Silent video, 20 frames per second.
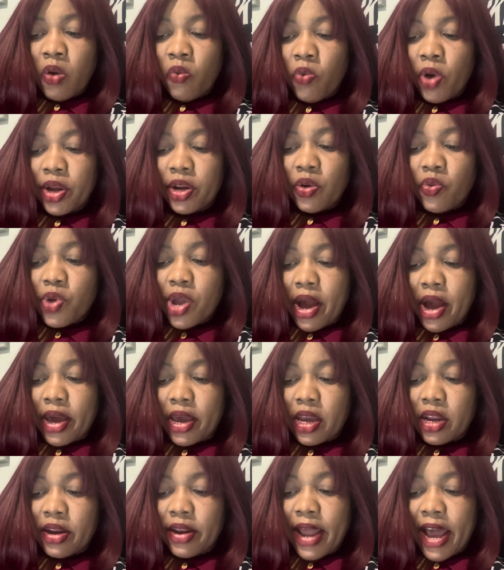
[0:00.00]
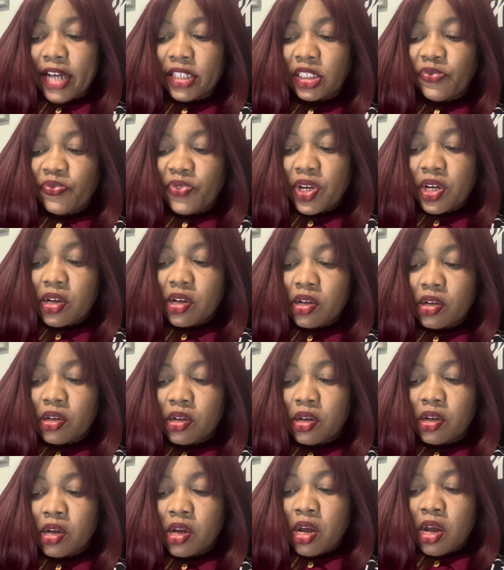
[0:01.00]
Whether we are in
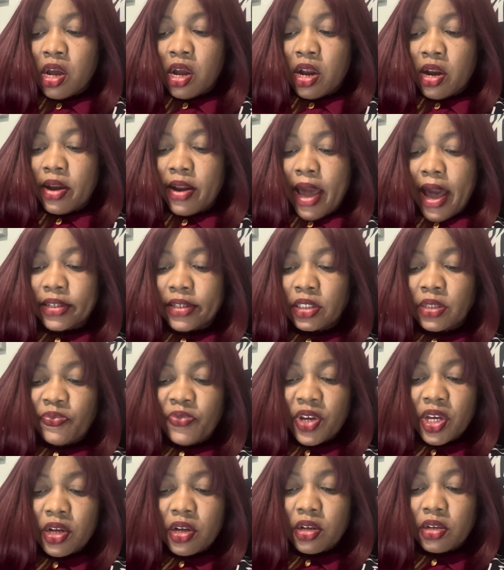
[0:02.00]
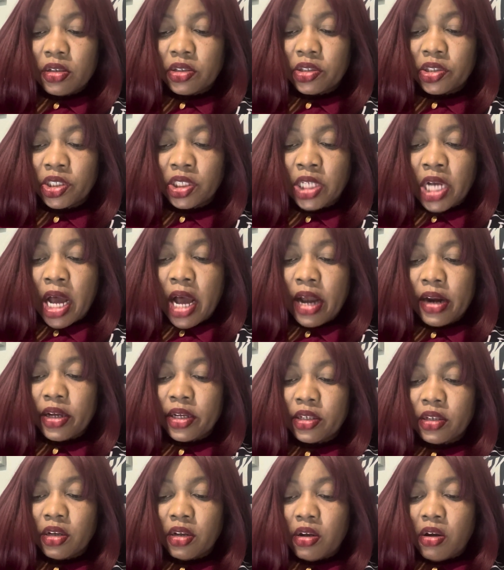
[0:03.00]
Nashville, Knoxville,
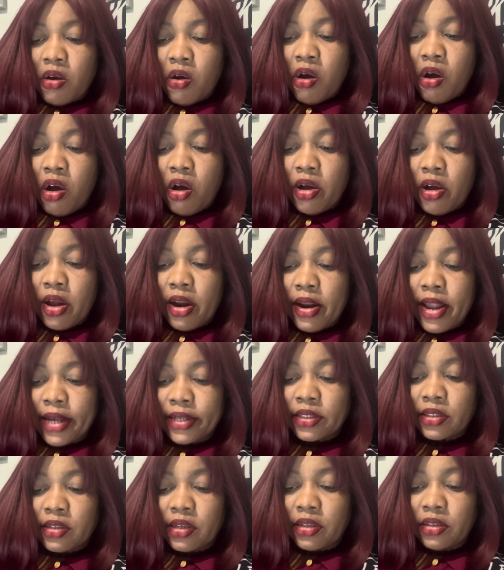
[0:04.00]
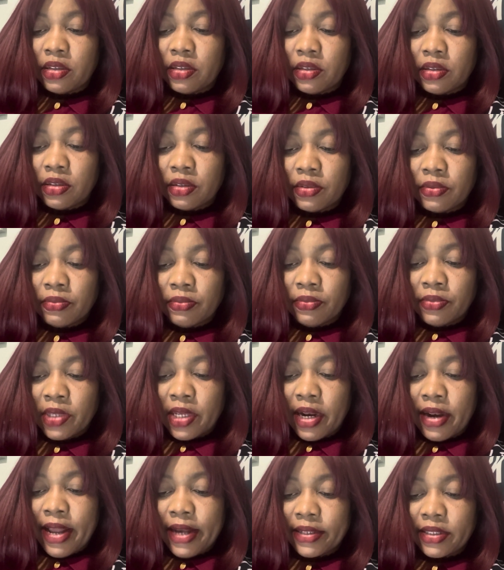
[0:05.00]
Charlotte, or Lexington,
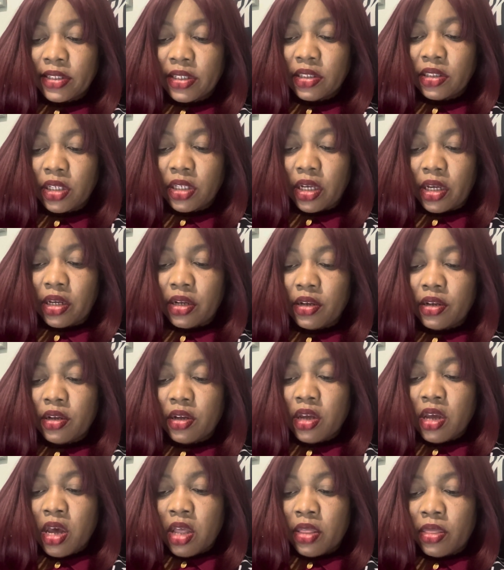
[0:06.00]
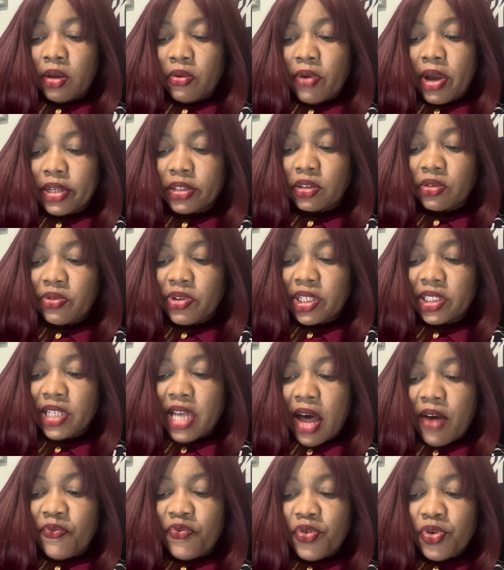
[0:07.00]
the restaurants
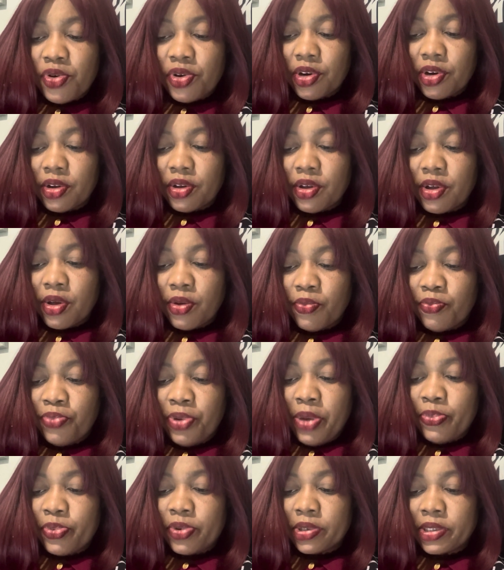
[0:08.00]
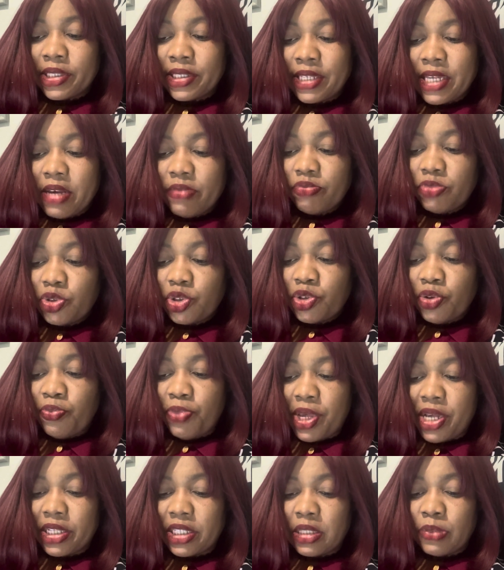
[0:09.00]
are full. People seem to
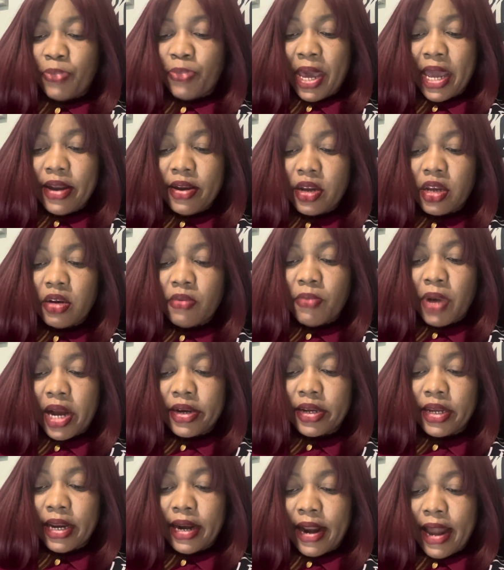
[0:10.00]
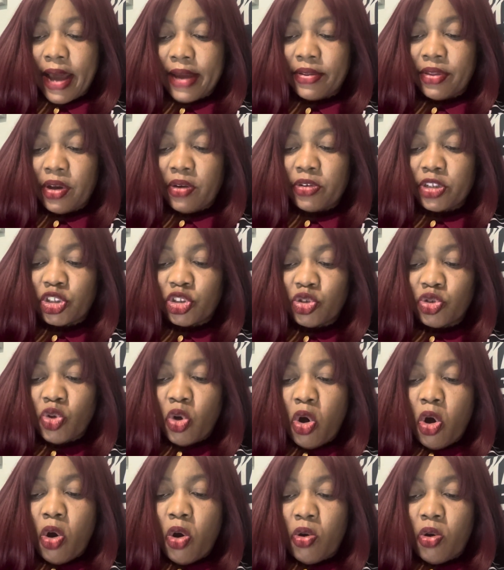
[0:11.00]
be spending money like there is
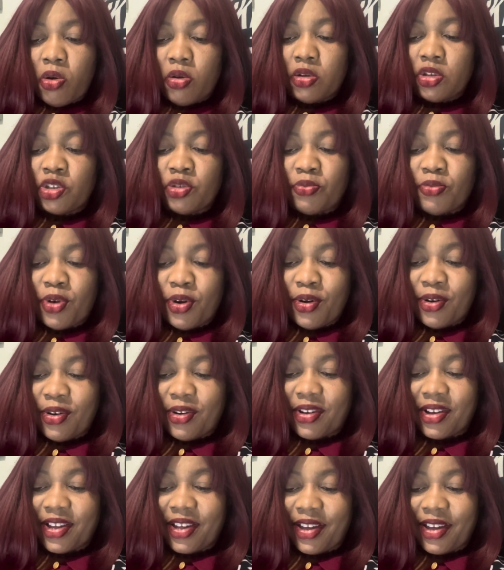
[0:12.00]
no tomorrow.